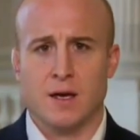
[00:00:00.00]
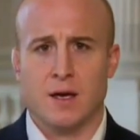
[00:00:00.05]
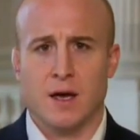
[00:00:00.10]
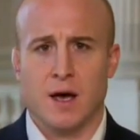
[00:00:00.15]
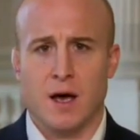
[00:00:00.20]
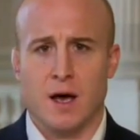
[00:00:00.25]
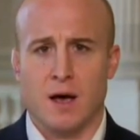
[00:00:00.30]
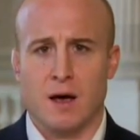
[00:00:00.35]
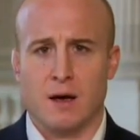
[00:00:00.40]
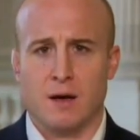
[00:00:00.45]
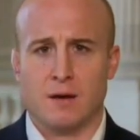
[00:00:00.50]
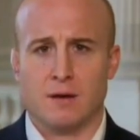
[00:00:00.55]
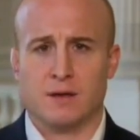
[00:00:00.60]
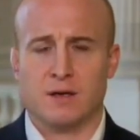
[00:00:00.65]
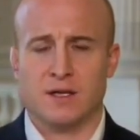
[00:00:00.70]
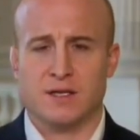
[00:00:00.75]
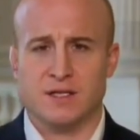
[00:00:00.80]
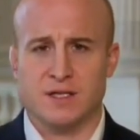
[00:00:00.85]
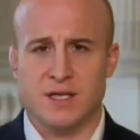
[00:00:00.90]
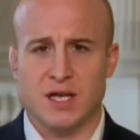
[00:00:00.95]
uh,
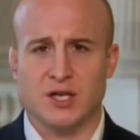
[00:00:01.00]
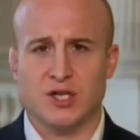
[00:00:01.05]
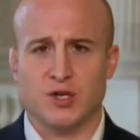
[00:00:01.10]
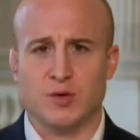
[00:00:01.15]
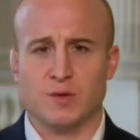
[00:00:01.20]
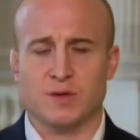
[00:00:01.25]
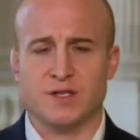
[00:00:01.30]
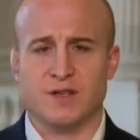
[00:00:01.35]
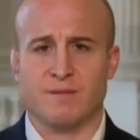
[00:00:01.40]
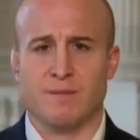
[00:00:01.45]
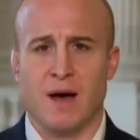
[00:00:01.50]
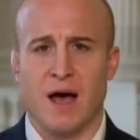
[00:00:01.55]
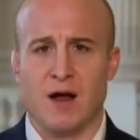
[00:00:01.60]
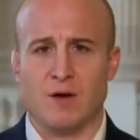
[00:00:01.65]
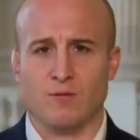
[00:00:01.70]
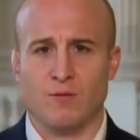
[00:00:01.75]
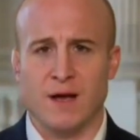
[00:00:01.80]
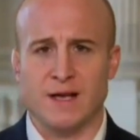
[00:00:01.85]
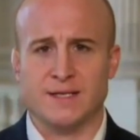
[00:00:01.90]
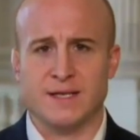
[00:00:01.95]
constituents of mine,
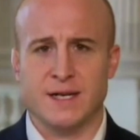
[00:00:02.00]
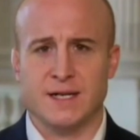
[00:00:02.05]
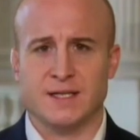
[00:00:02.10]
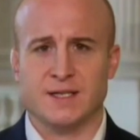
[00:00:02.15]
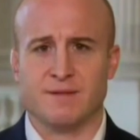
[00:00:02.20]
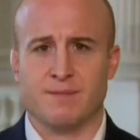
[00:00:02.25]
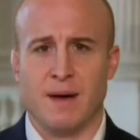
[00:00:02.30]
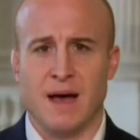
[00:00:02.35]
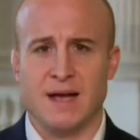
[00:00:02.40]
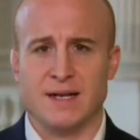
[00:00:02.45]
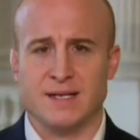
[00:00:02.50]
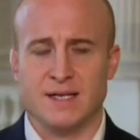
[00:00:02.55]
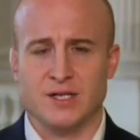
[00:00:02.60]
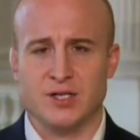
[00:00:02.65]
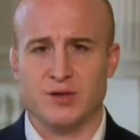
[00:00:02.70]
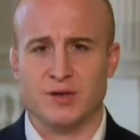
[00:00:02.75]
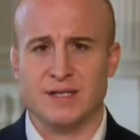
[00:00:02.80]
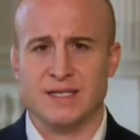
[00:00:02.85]
residents of my district,